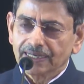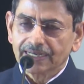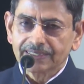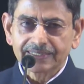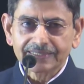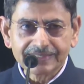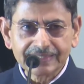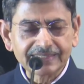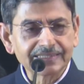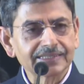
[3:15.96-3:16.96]
and I
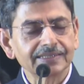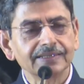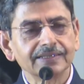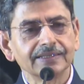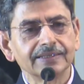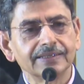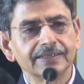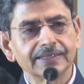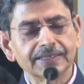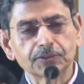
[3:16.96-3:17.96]
read
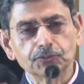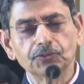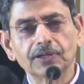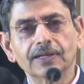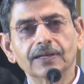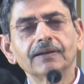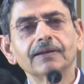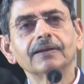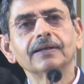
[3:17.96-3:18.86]
a kural,